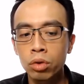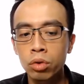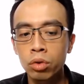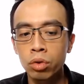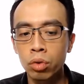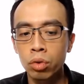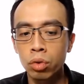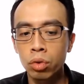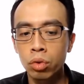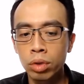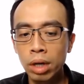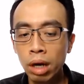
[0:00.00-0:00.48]

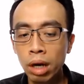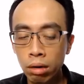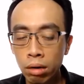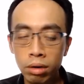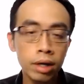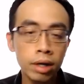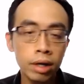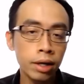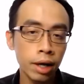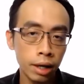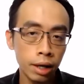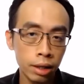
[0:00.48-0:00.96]
to
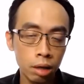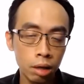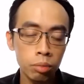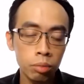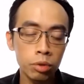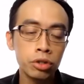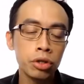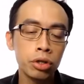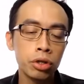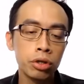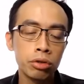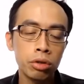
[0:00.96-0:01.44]
calculate
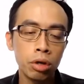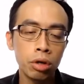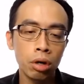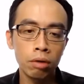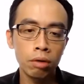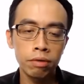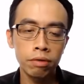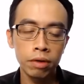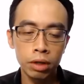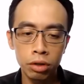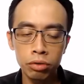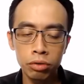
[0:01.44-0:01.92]
enthalpy change
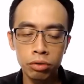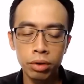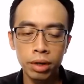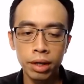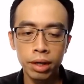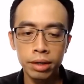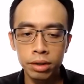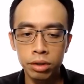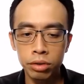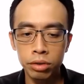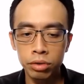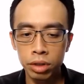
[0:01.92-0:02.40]
of
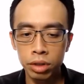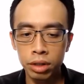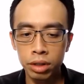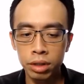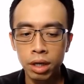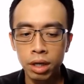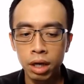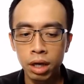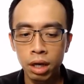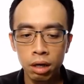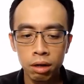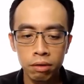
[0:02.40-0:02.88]

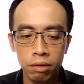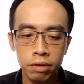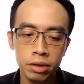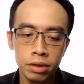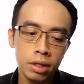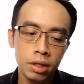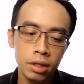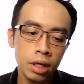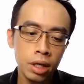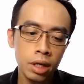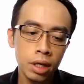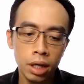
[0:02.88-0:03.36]
neutralization.
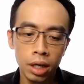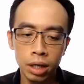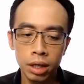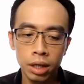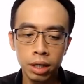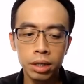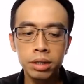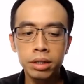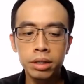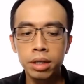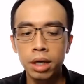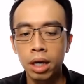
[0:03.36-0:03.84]
First thing
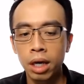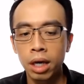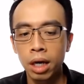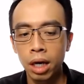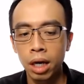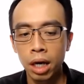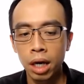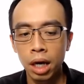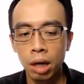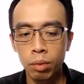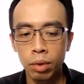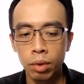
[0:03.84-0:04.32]
is
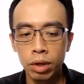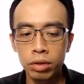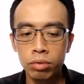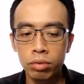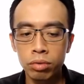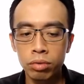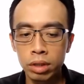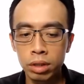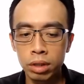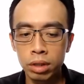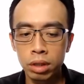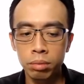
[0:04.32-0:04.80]
I want
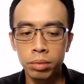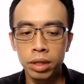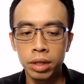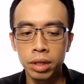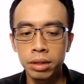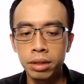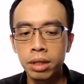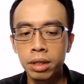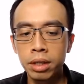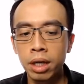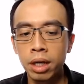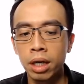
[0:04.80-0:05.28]
to
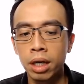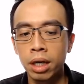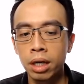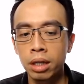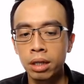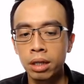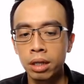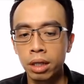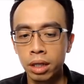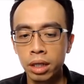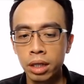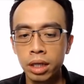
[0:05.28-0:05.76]
determine
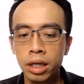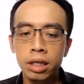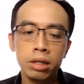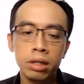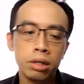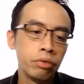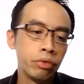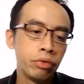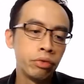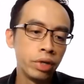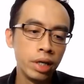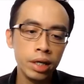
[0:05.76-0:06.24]
the
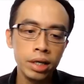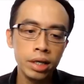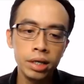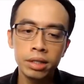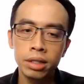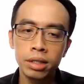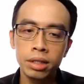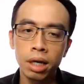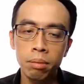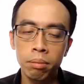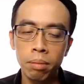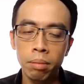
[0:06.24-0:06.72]
heat
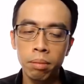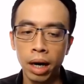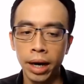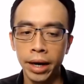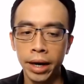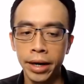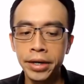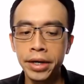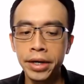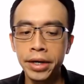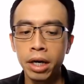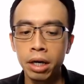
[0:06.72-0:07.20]
released
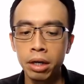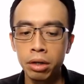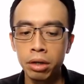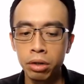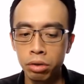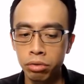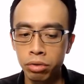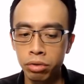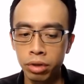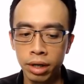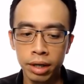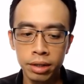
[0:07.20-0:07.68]
by
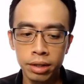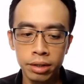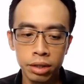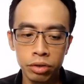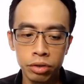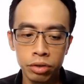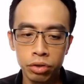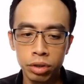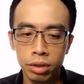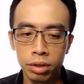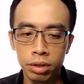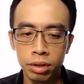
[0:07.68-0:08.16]

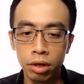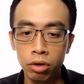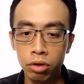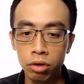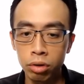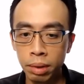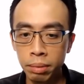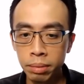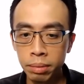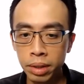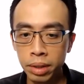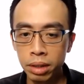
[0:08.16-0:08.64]
neutralization. Now
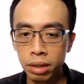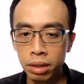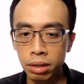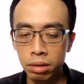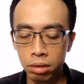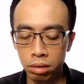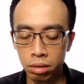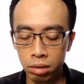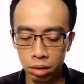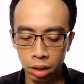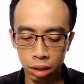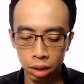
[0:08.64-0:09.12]

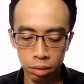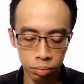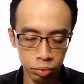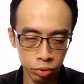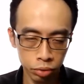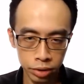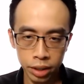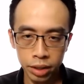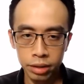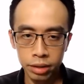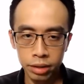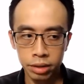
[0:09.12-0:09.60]
remember, the
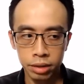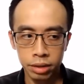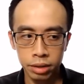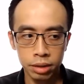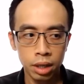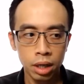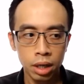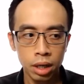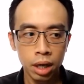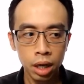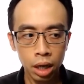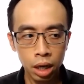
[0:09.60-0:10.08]

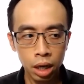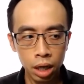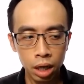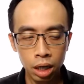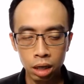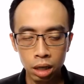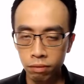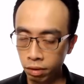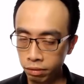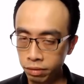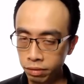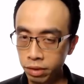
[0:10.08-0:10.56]
process
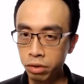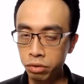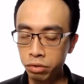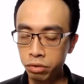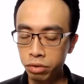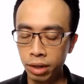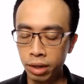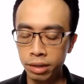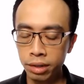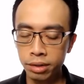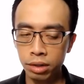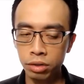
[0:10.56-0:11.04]
involving
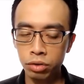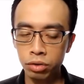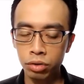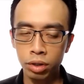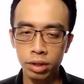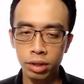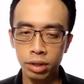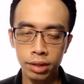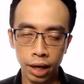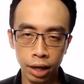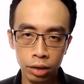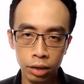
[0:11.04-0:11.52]

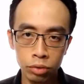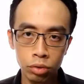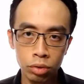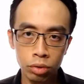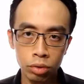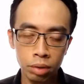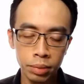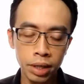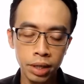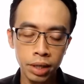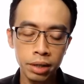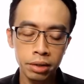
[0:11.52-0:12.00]
neutralization is
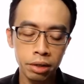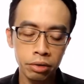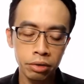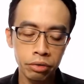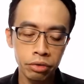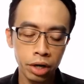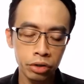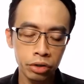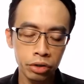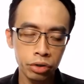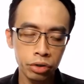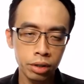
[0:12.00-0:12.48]
exothermic. The
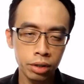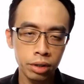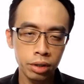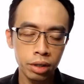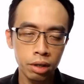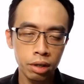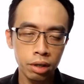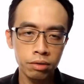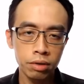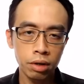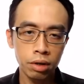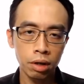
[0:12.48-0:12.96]
reaction
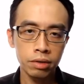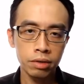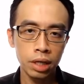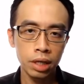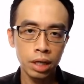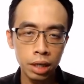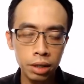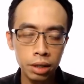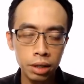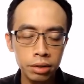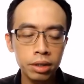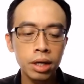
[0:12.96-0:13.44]
gives off
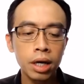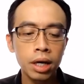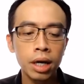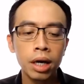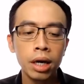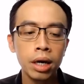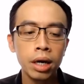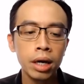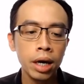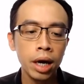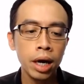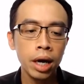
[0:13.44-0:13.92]
heat
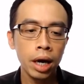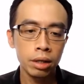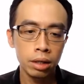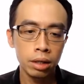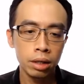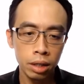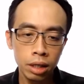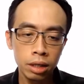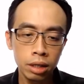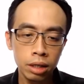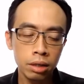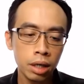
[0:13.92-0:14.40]
and
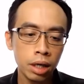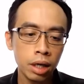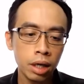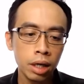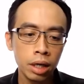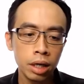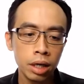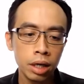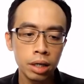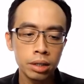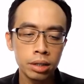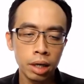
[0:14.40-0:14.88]
heat
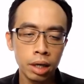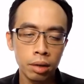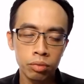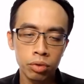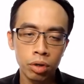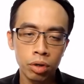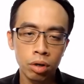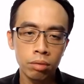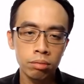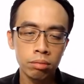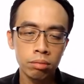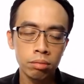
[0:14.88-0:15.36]
is
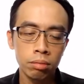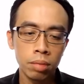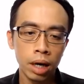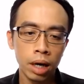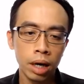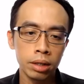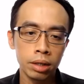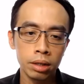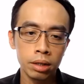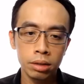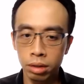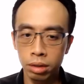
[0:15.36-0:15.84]
absorbed
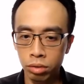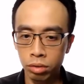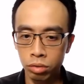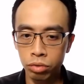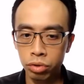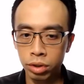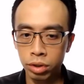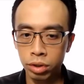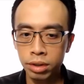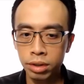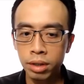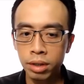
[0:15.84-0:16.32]
by the
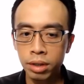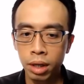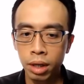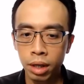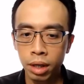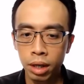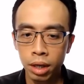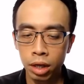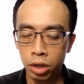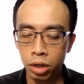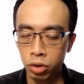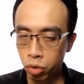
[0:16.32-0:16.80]
solution.
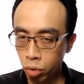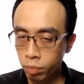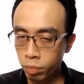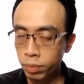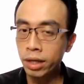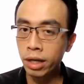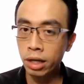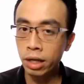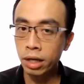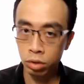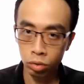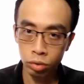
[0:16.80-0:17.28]

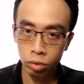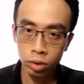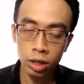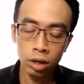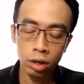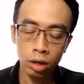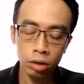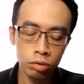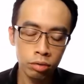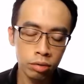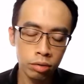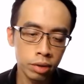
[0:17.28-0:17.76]
Assuming there's no heat
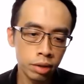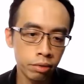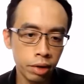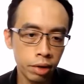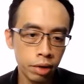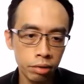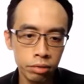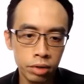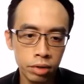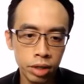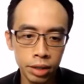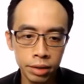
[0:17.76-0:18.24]
loss to
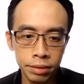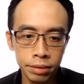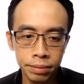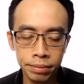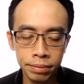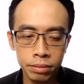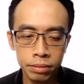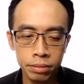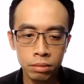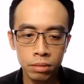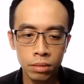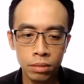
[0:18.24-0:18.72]

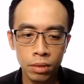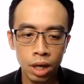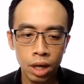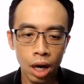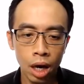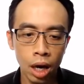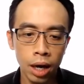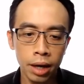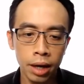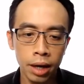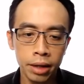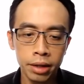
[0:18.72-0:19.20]
surrounding
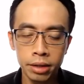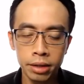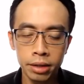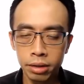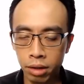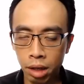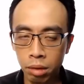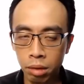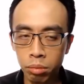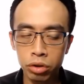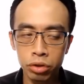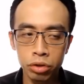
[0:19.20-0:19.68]
and there's a
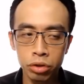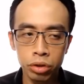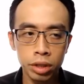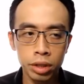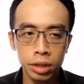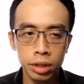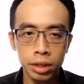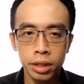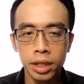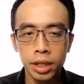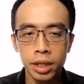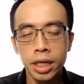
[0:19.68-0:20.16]

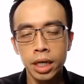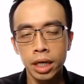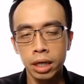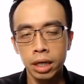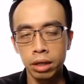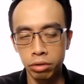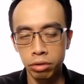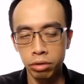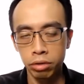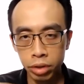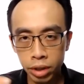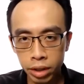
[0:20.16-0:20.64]
temperature
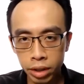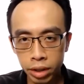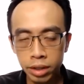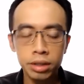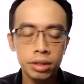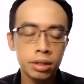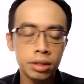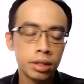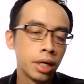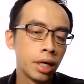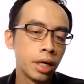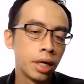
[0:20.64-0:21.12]

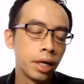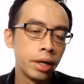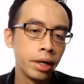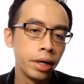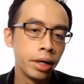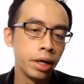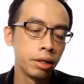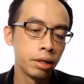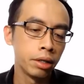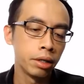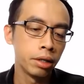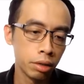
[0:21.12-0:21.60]
increase
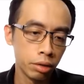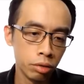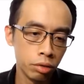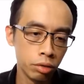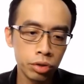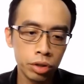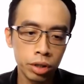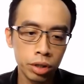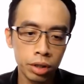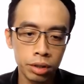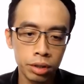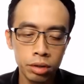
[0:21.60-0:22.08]
in the
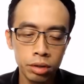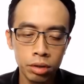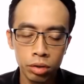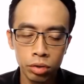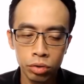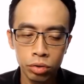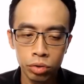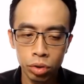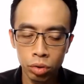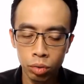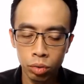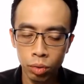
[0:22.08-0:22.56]
solution,
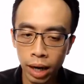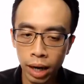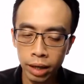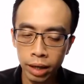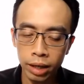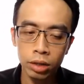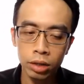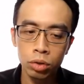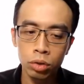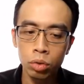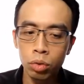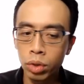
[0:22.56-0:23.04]
so what I
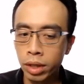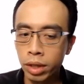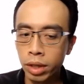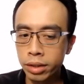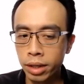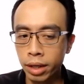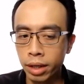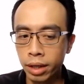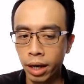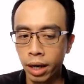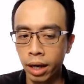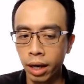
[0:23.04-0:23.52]
can do
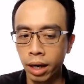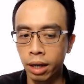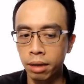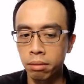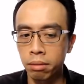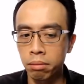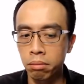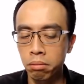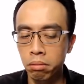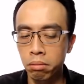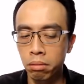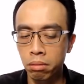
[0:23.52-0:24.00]
is I
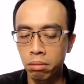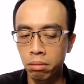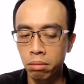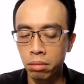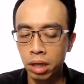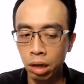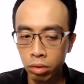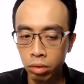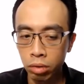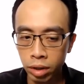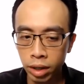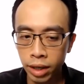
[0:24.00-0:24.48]
can
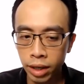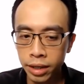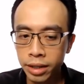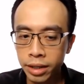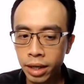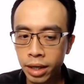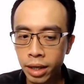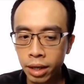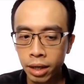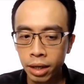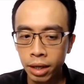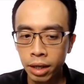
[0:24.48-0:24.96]

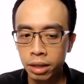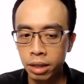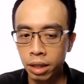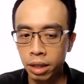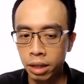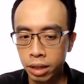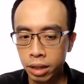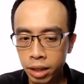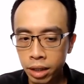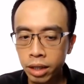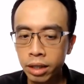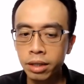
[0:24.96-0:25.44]
calculate the
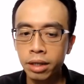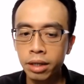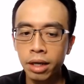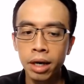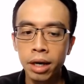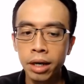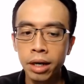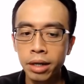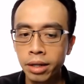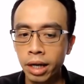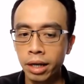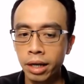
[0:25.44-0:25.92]
heat
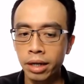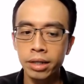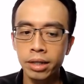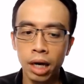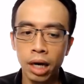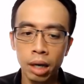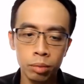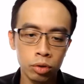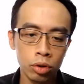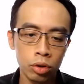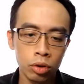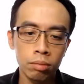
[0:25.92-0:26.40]
that is
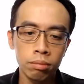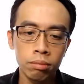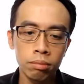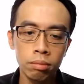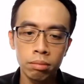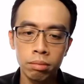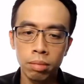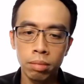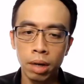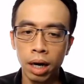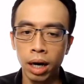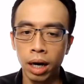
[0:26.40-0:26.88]

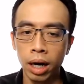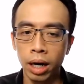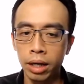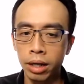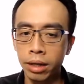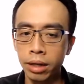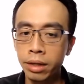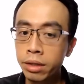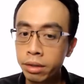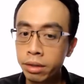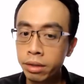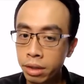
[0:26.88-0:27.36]
absorbed
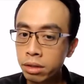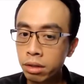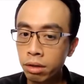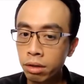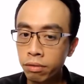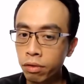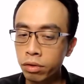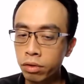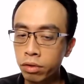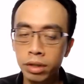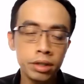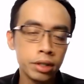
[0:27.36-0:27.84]
by this
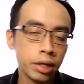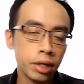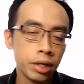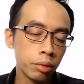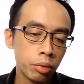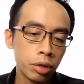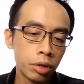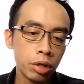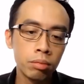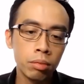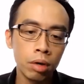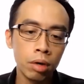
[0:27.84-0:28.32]
40
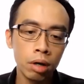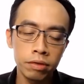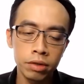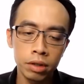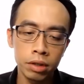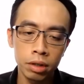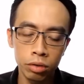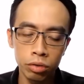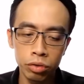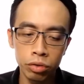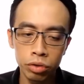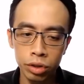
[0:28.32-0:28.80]
cm cube of
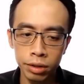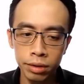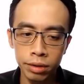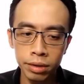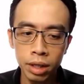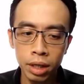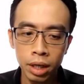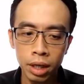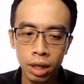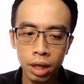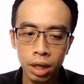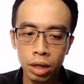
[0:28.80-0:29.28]

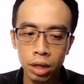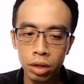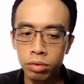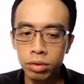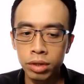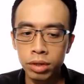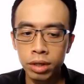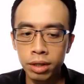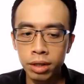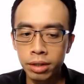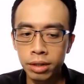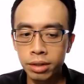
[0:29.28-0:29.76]
solution
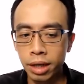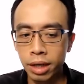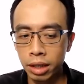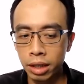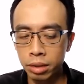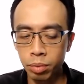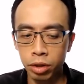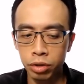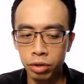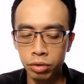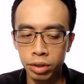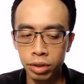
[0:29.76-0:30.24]
using this
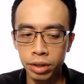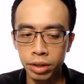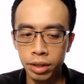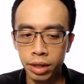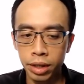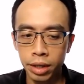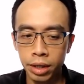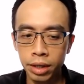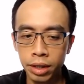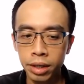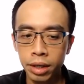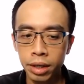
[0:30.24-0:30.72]
expression
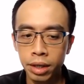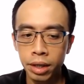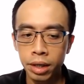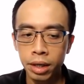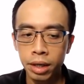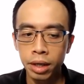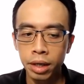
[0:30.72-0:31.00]
here.